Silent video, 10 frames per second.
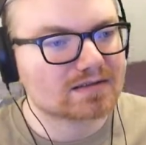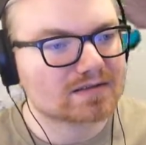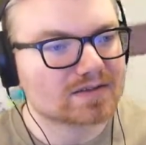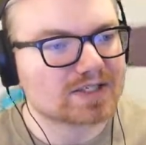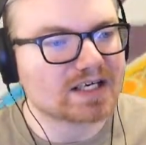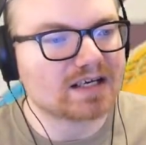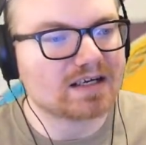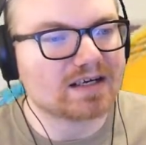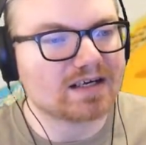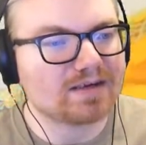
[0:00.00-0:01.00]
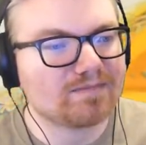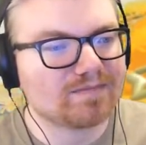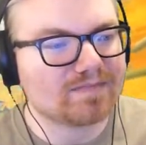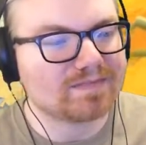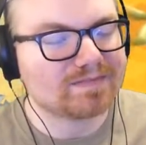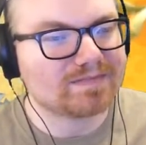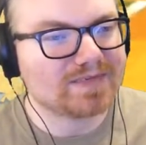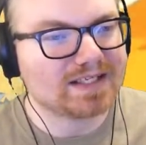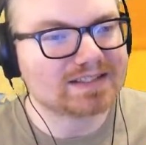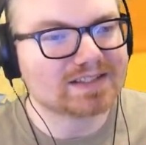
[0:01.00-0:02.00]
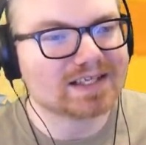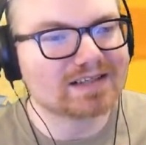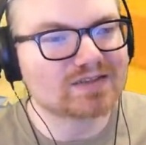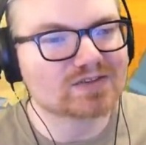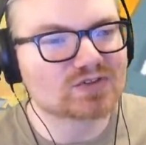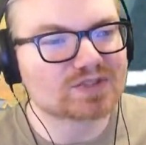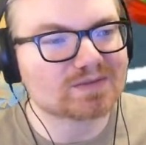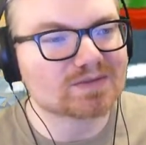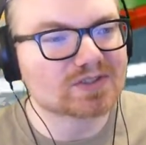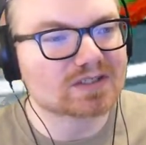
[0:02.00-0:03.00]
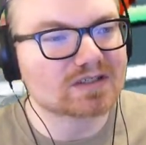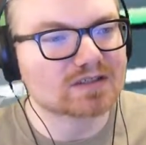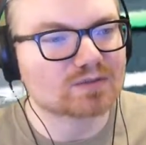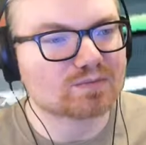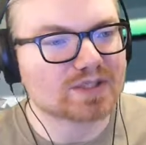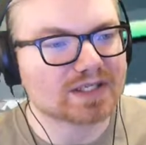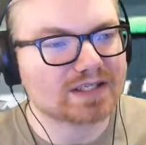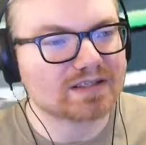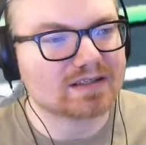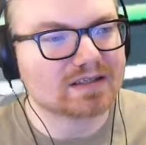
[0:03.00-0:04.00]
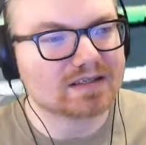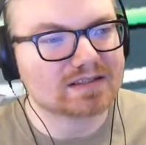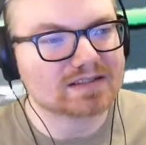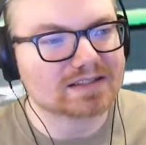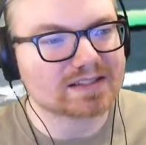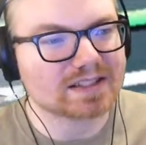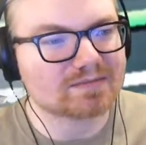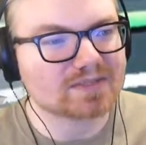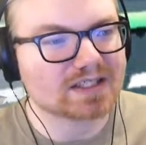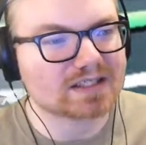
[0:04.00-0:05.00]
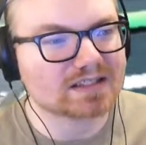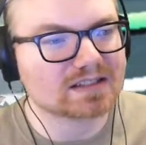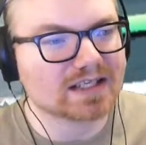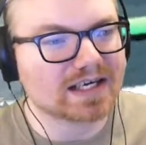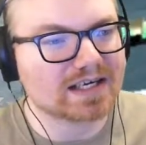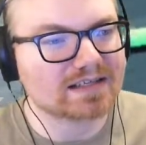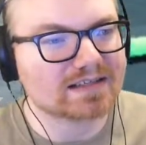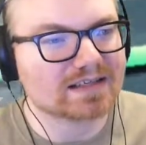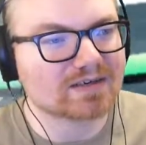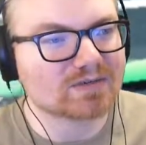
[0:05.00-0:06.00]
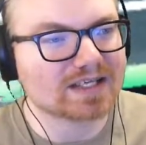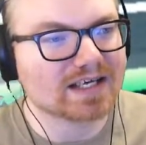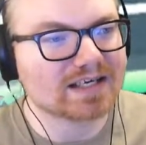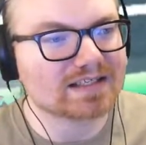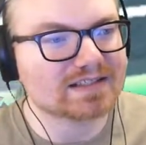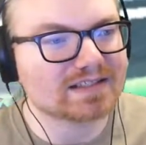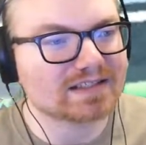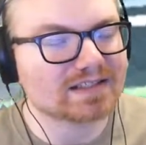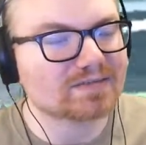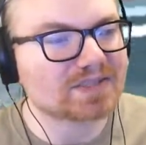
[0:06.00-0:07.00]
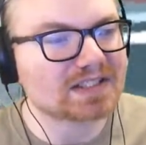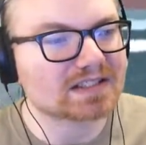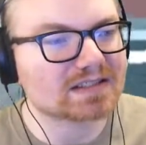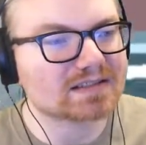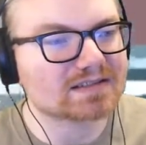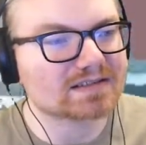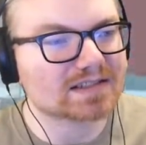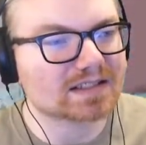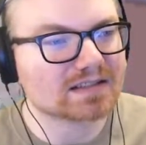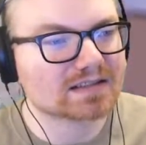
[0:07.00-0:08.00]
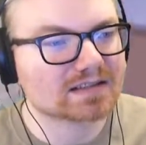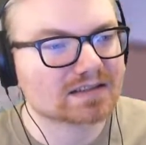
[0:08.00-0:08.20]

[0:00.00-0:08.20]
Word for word: So yeah, um, it delayed the stream start, but honestly, I'm kind of glad that I went ahead and did it because uh,